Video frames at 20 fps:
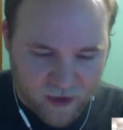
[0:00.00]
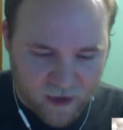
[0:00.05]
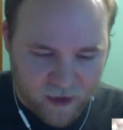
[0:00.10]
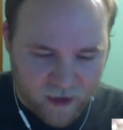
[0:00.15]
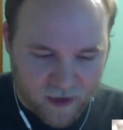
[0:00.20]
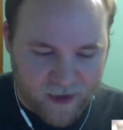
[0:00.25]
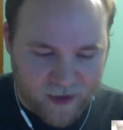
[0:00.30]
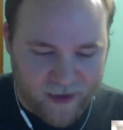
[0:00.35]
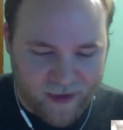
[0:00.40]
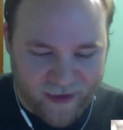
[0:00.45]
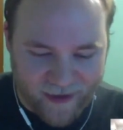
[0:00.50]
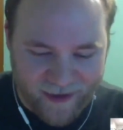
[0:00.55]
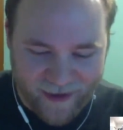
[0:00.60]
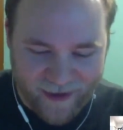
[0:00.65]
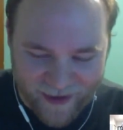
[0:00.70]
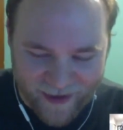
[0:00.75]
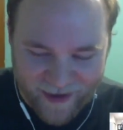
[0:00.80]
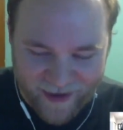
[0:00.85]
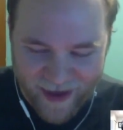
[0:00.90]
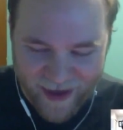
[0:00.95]

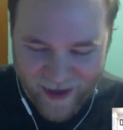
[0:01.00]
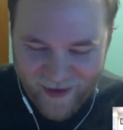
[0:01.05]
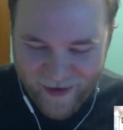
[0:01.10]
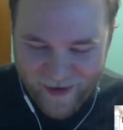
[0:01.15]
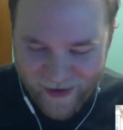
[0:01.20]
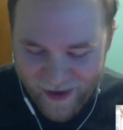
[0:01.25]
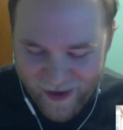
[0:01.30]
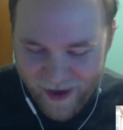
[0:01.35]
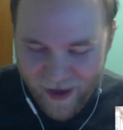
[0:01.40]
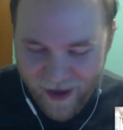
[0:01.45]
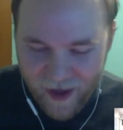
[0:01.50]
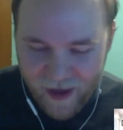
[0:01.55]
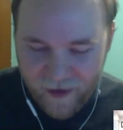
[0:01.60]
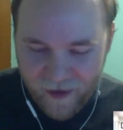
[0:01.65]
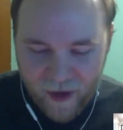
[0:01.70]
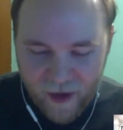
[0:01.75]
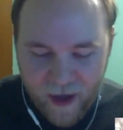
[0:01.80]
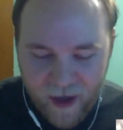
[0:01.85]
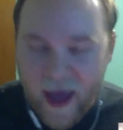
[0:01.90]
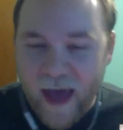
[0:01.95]
I
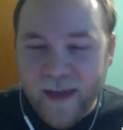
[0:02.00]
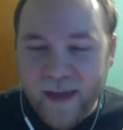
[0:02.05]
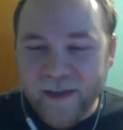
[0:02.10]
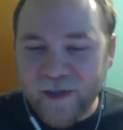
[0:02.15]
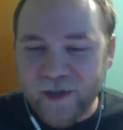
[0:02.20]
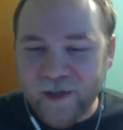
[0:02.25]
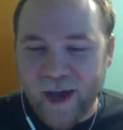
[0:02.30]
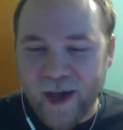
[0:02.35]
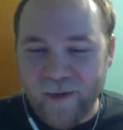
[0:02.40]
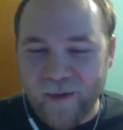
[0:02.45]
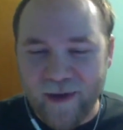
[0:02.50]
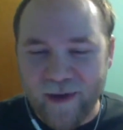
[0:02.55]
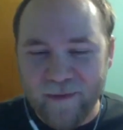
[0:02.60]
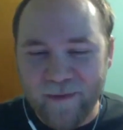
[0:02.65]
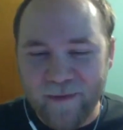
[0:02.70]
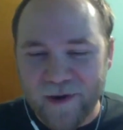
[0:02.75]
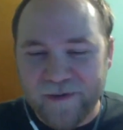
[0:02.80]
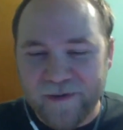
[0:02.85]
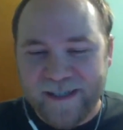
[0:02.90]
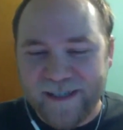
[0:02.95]
hadn't shot my
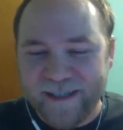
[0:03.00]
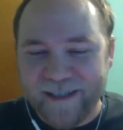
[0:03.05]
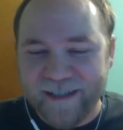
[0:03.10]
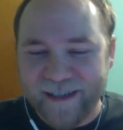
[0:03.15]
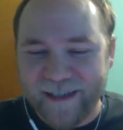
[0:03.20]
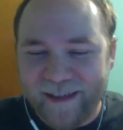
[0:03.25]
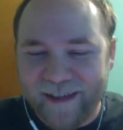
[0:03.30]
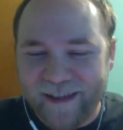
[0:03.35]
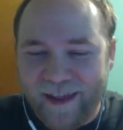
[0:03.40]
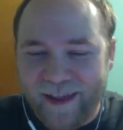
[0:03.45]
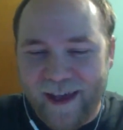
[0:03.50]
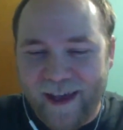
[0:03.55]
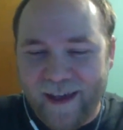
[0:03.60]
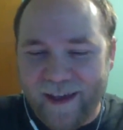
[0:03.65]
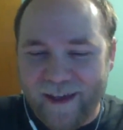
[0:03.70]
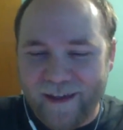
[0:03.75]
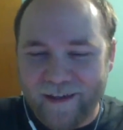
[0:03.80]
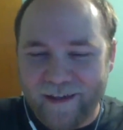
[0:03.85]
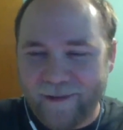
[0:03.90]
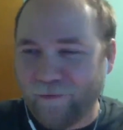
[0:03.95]
Mosin in like uh,